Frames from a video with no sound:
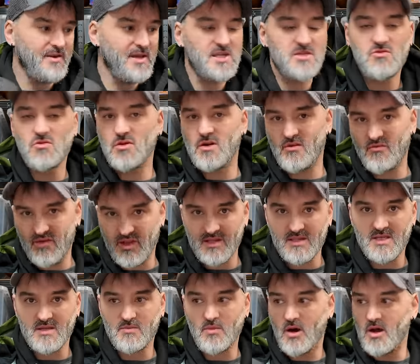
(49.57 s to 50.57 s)
These are all on
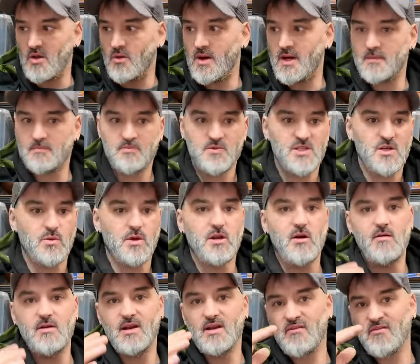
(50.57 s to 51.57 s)
Vinted, by the way. So we're
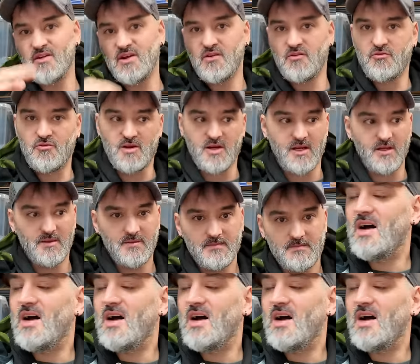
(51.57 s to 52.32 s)
currently fee-free.